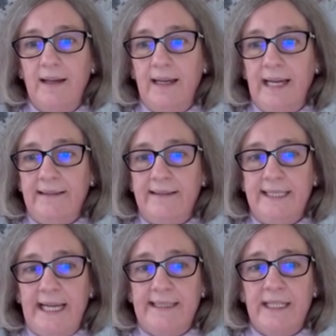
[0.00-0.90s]
And
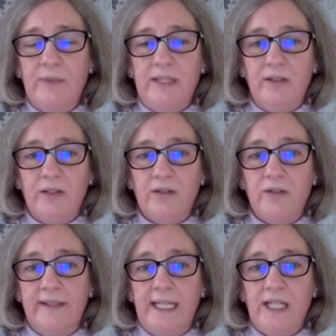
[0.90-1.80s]
the idea with the
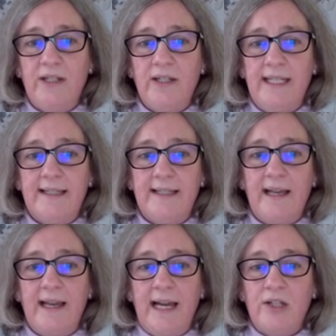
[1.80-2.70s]
consultation is
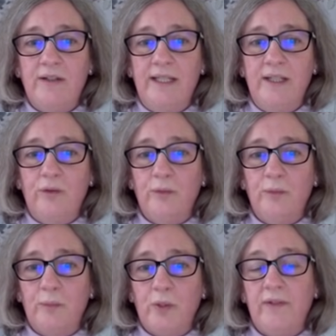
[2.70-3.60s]
actually to
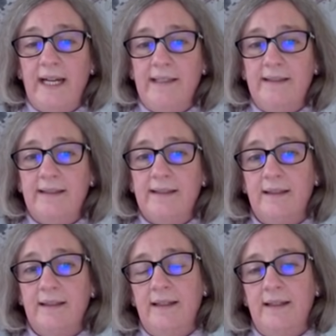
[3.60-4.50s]
provide
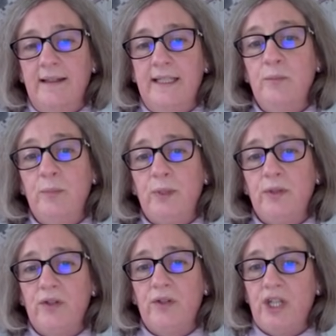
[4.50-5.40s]
input,
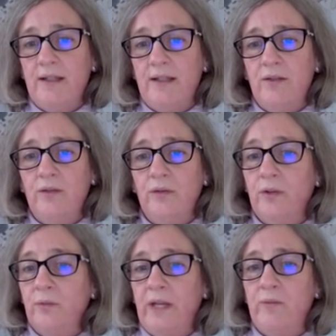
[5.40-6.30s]
suggestion to
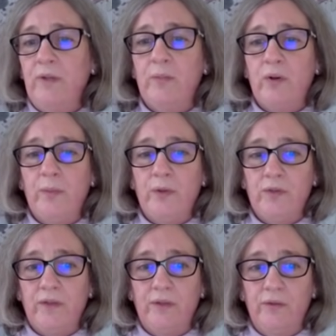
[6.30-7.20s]
the way we propose
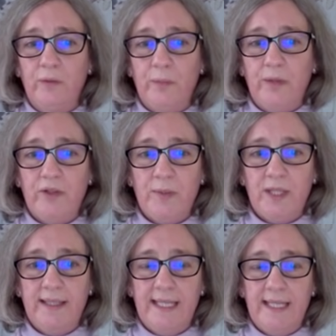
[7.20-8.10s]
for the group of
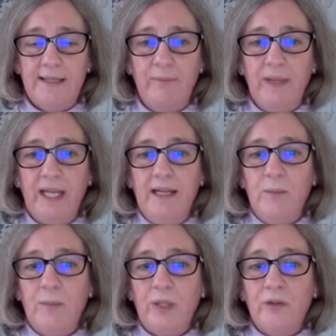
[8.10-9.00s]
substances,
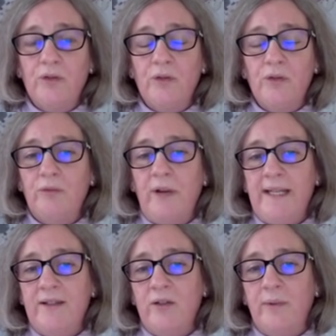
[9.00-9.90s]
but also to
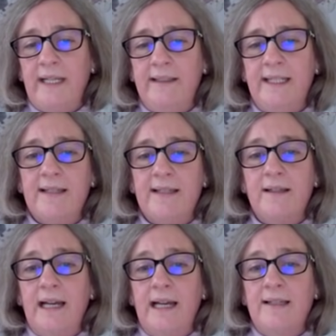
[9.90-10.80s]
raise awareness
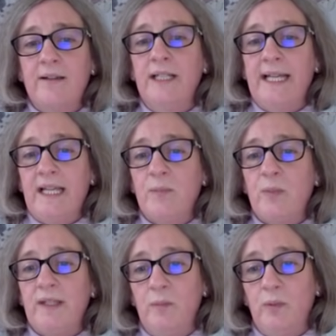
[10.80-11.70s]
as early as
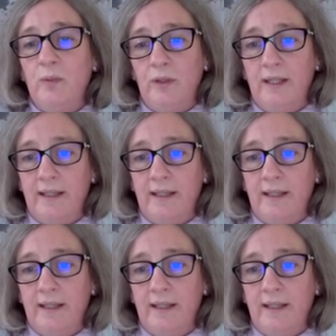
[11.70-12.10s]
possible